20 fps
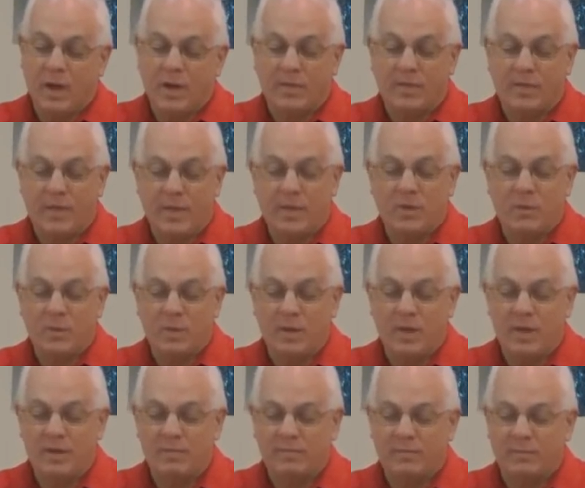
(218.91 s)
I thank you
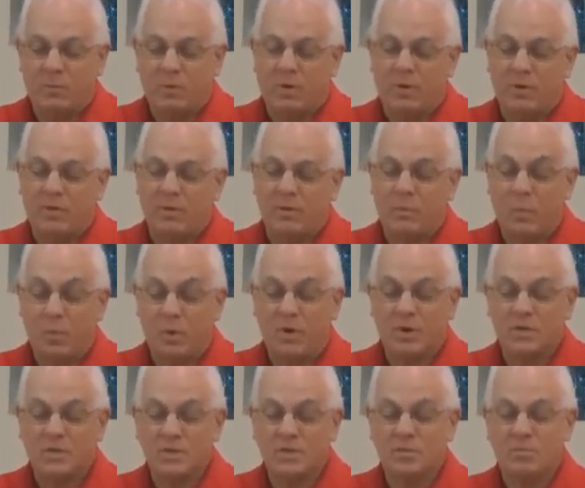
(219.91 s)
again for the
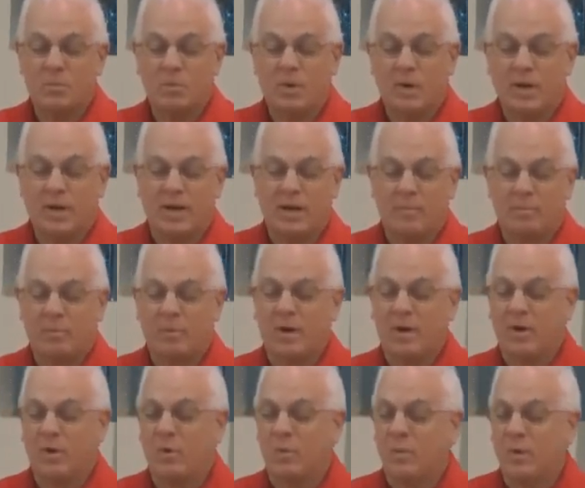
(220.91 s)
words this morning. I
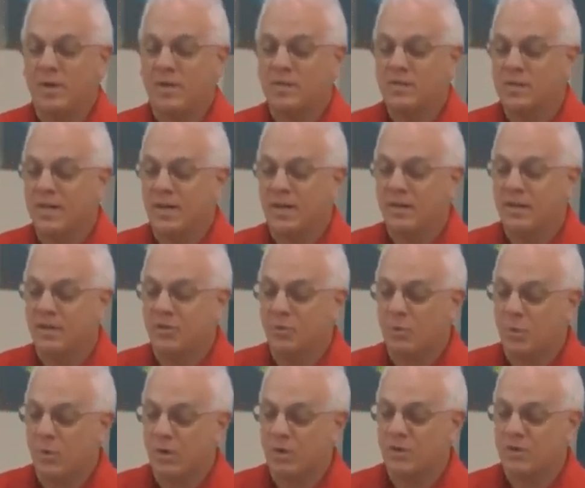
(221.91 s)
pray always that these
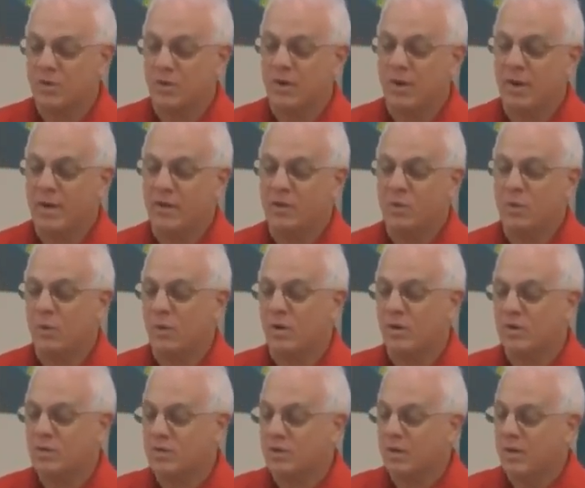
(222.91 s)
words are not
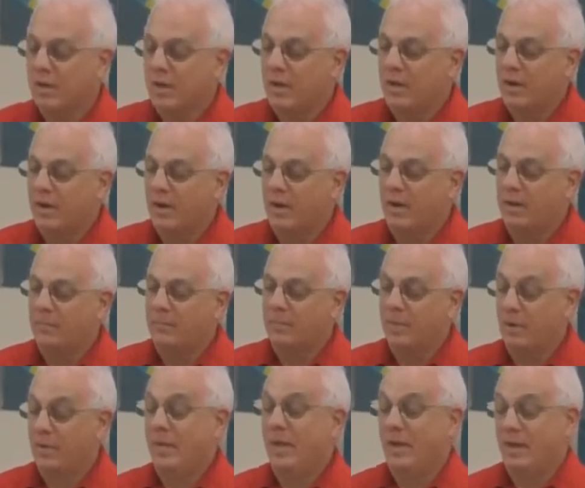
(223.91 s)
yours, um,
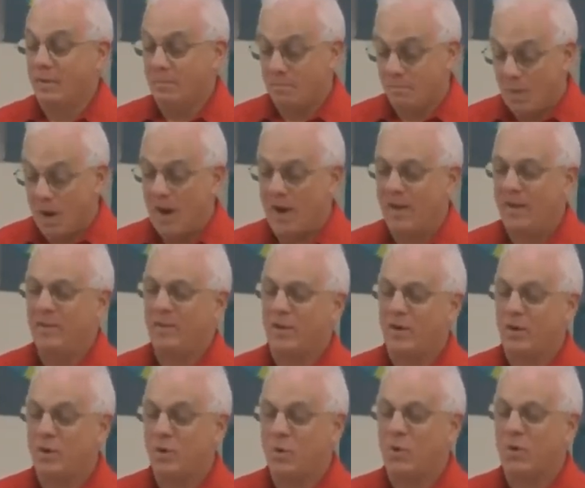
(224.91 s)
not mine,
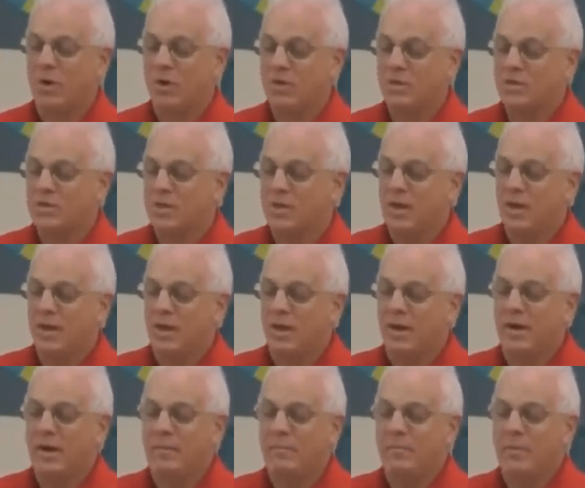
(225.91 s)
they're yours.
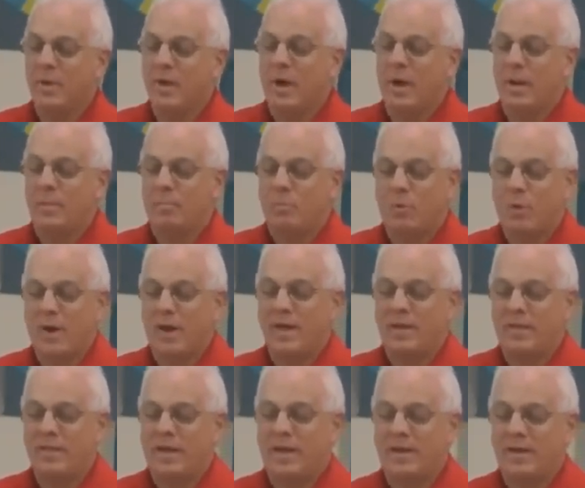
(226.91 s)
Um, I
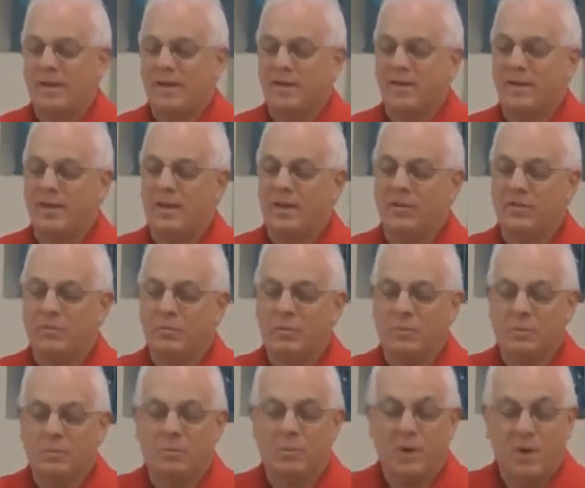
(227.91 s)
pray that, uh, as
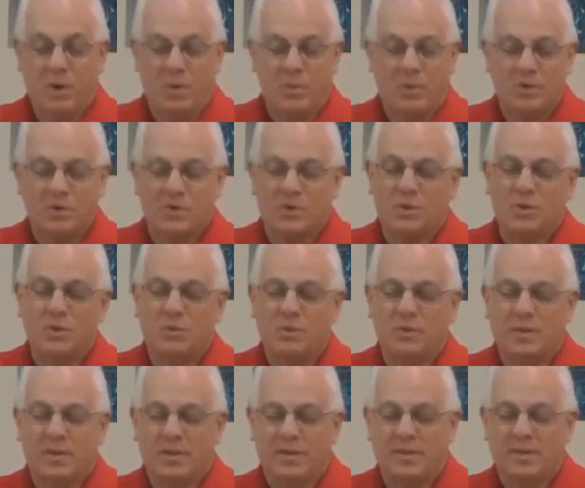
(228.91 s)
we always do,
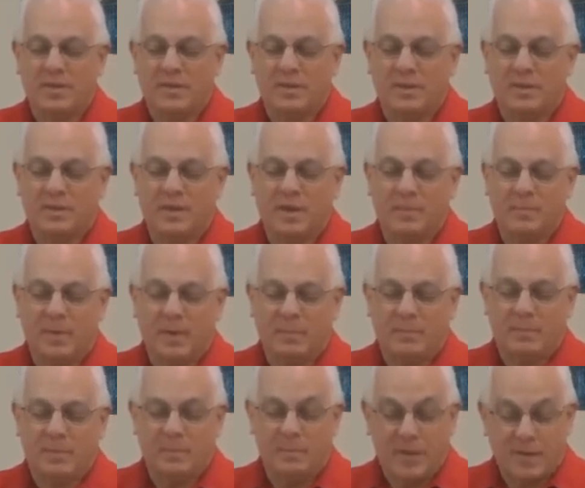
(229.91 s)
that the, that my,
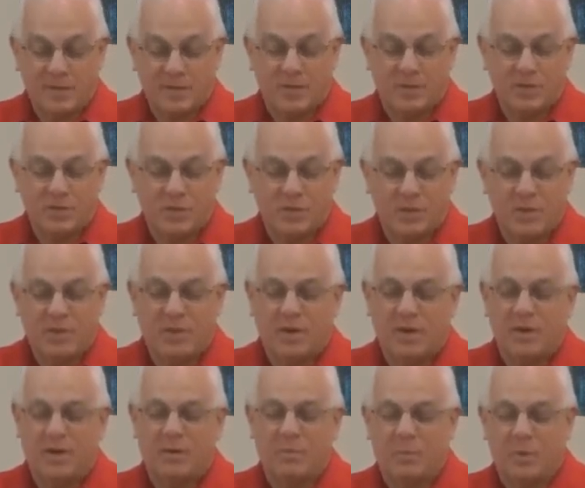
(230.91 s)
the message
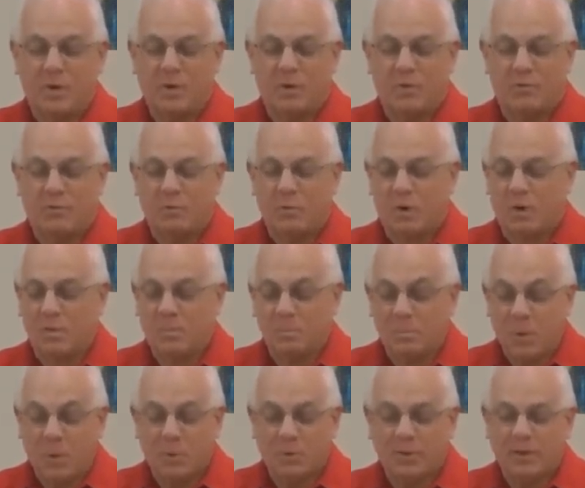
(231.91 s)
uh, would go forth
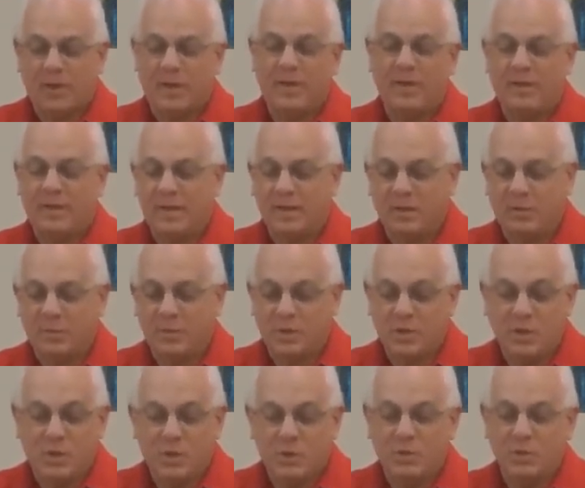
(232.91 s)
boldly, that you
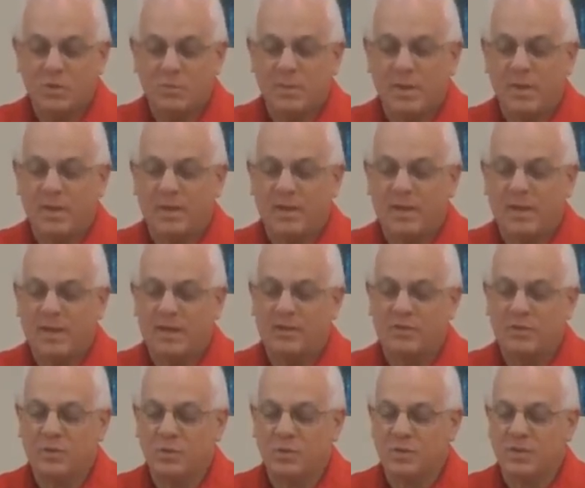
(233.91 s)
would use me
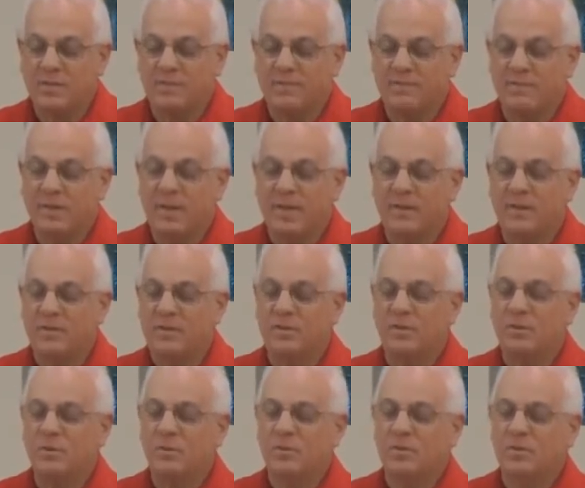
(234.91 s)
as you see fit
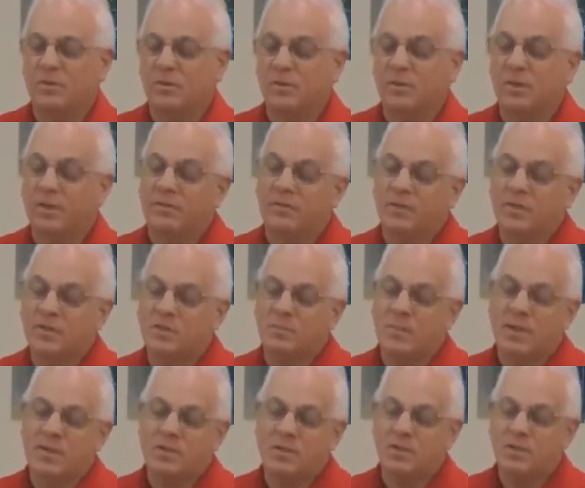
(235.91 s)
to, to deliver
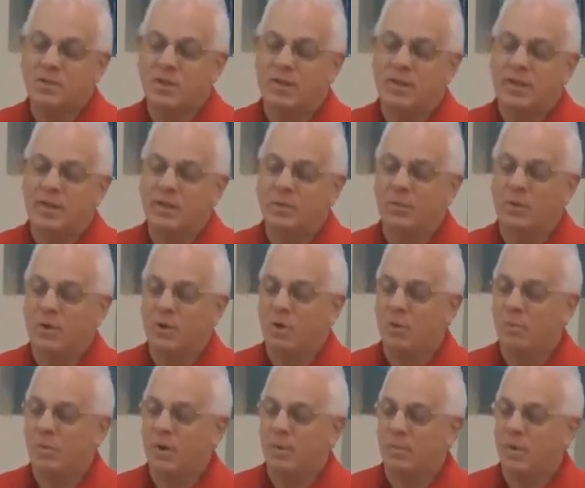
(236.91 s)
this message, and that you would
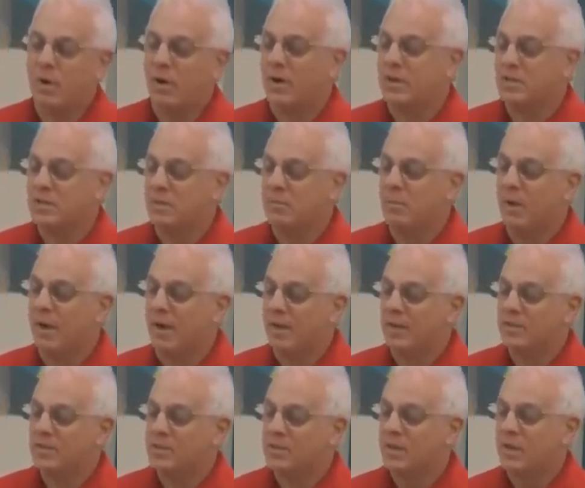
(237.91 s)
open up hearts and
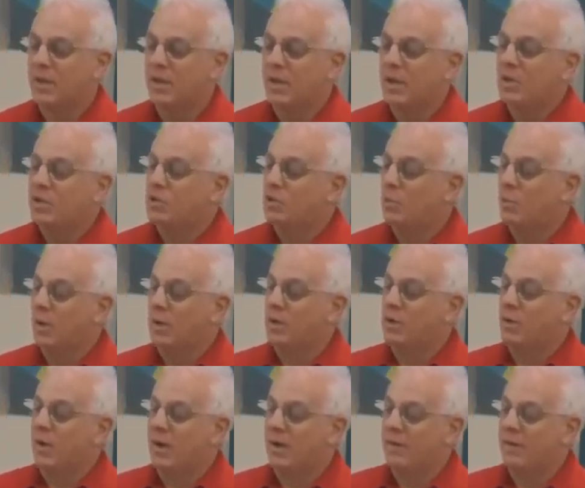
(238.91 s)
minds to what you